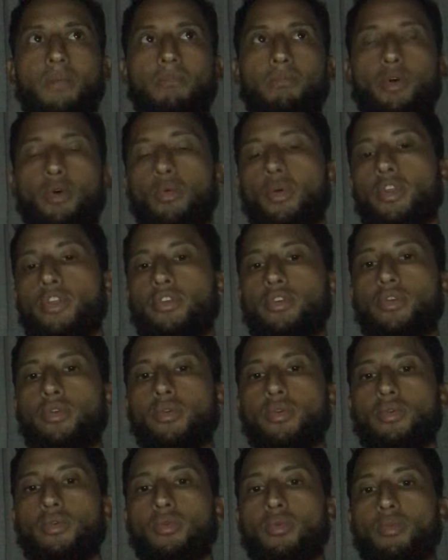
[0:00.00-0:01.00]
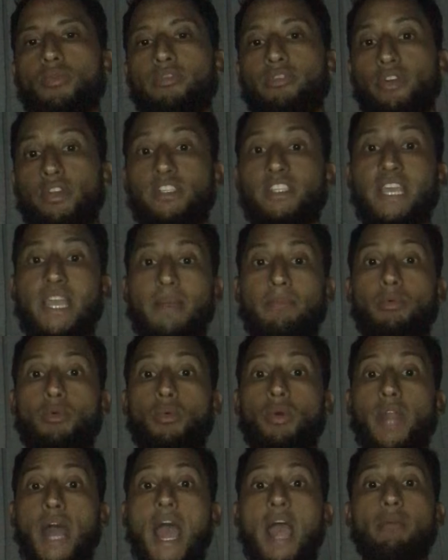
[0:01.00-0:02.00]
But when you, for example,
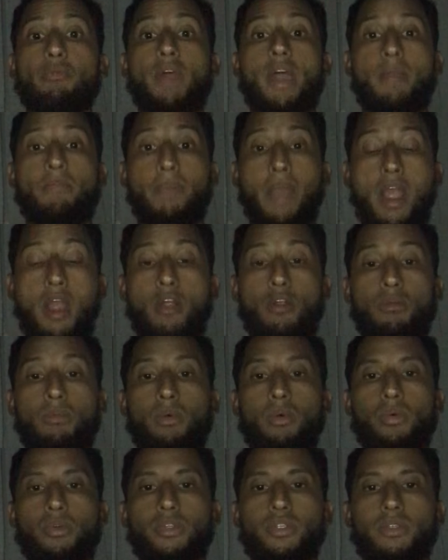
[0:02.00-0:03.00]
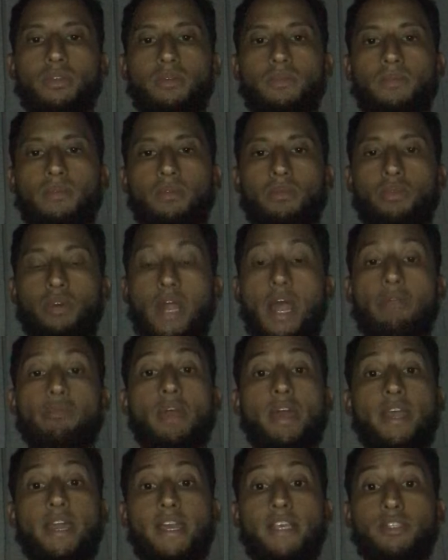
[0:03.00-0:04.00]
when I read parables, when I
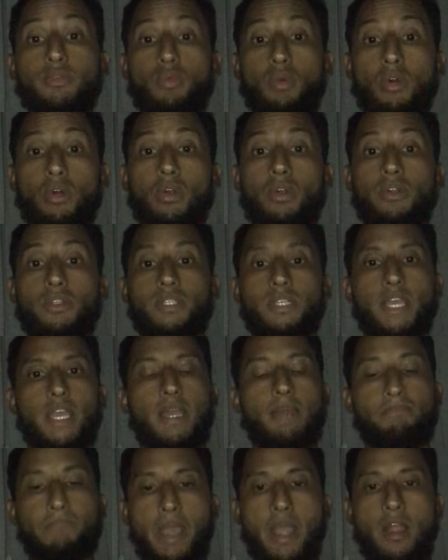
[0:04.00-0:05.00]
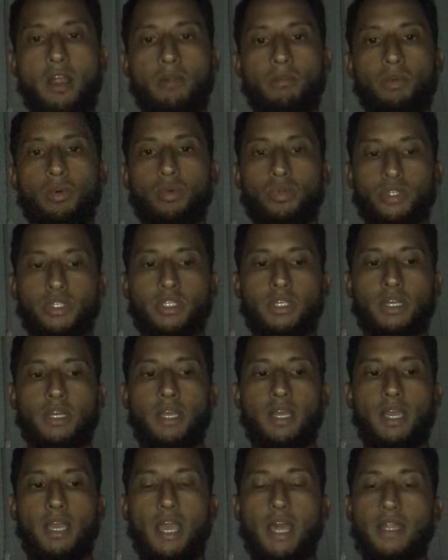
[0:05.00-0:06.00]
read his words in parables,
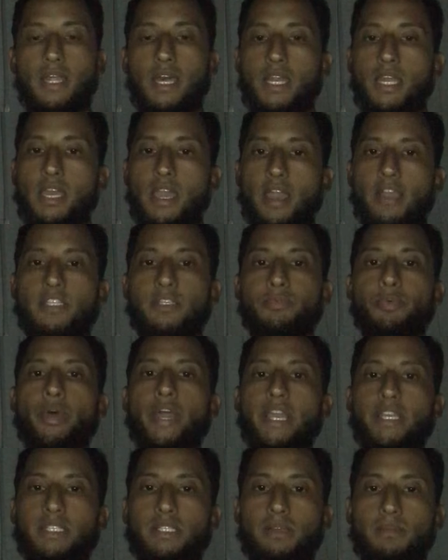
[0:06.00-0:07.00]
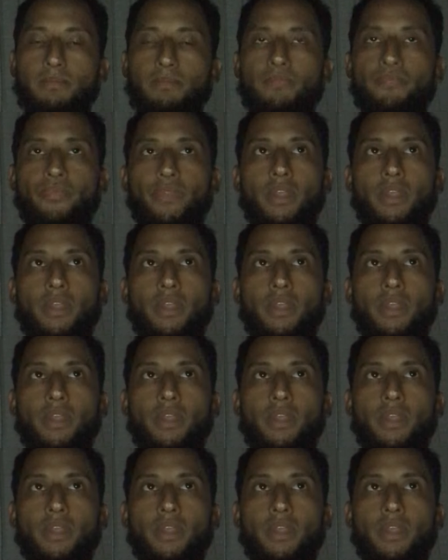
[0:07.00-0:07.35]
and then he explains them,